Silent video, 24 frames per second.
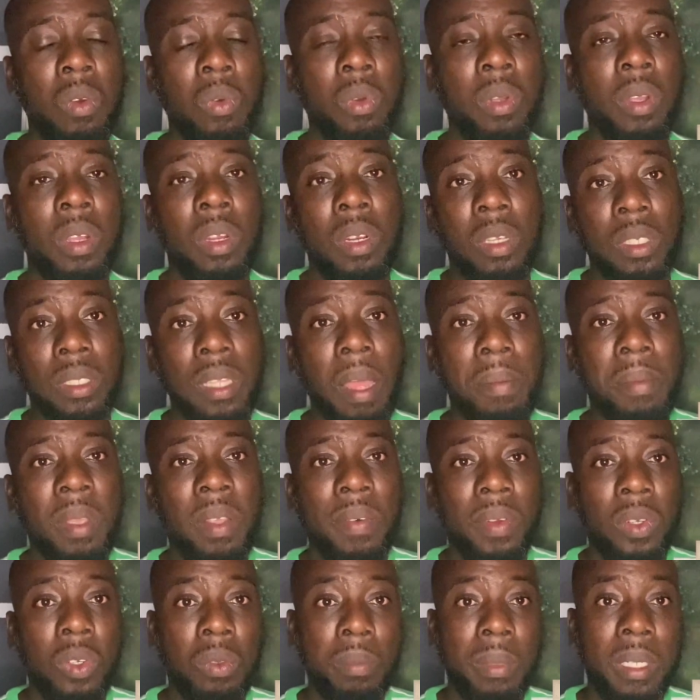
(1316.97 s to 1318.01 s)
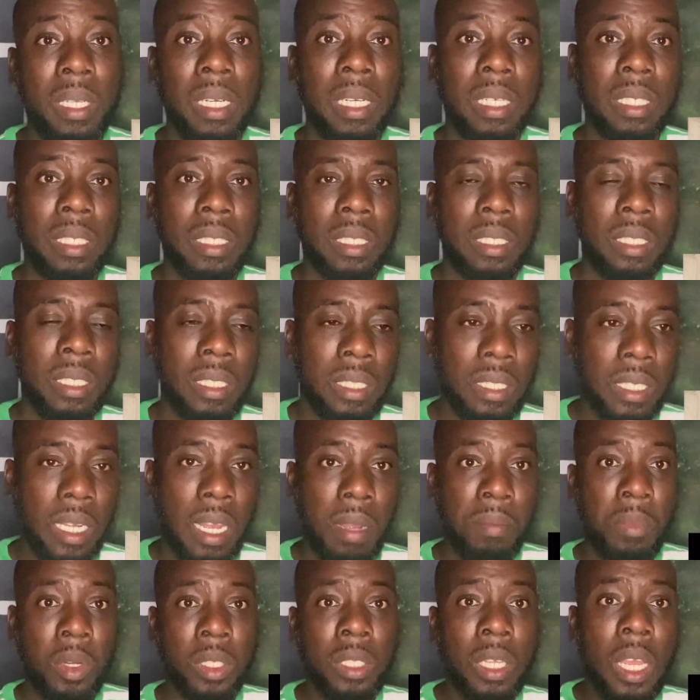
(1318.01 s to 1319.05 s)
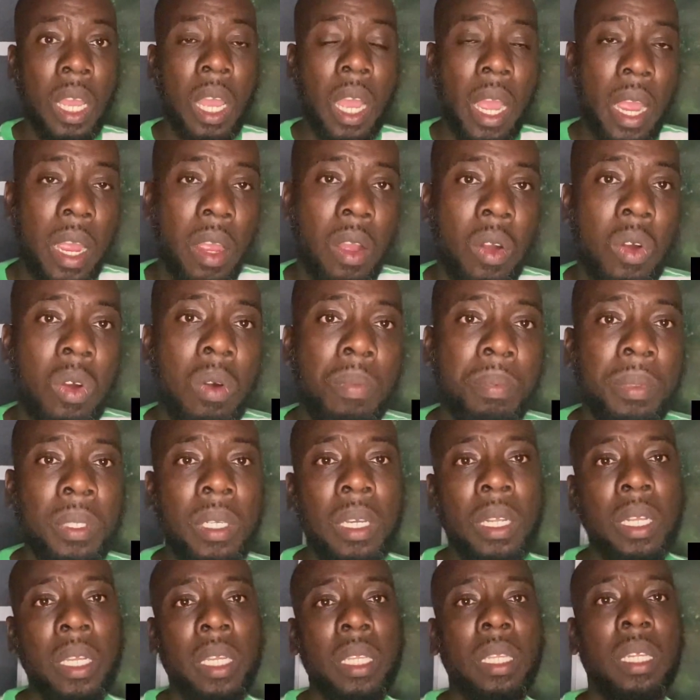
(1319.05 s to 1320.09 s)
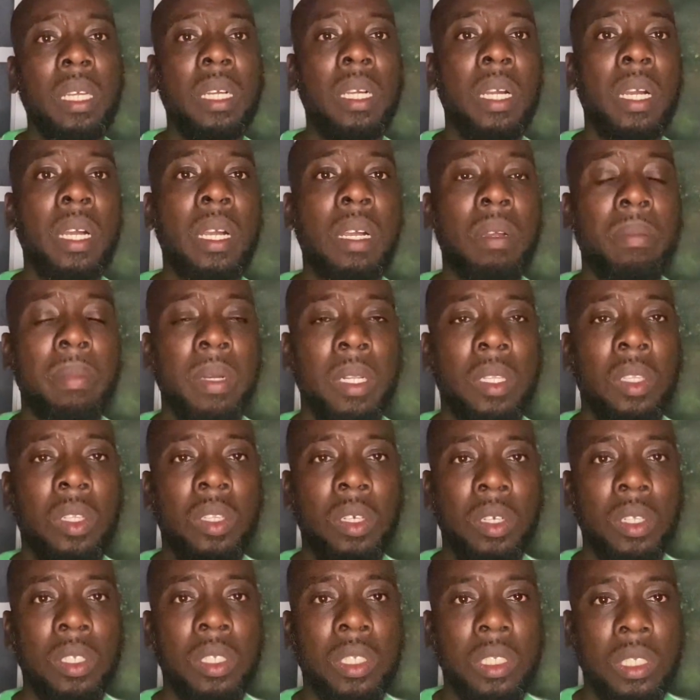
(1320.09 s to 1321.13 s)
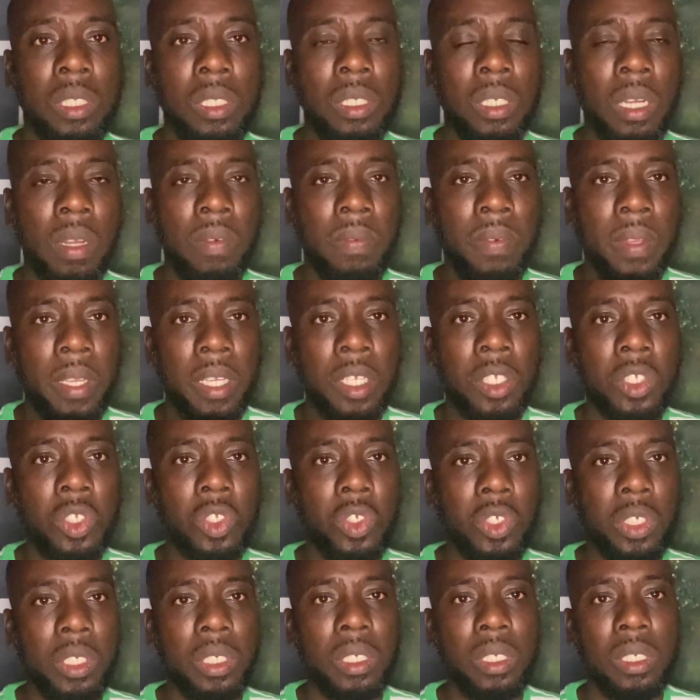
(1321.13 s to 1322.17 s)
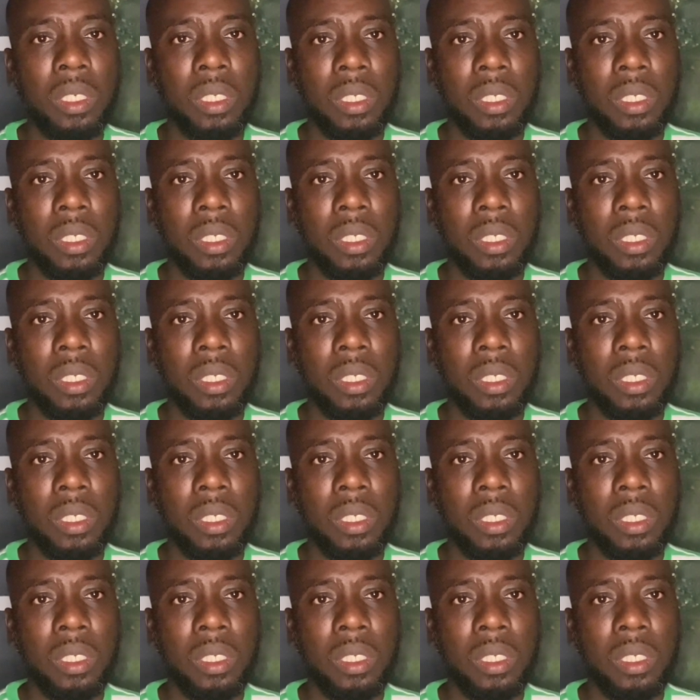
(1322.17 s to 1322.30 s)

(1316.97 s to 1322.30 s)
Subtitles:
We're gonna stop there for now because it's but I hope y'all get a touch of history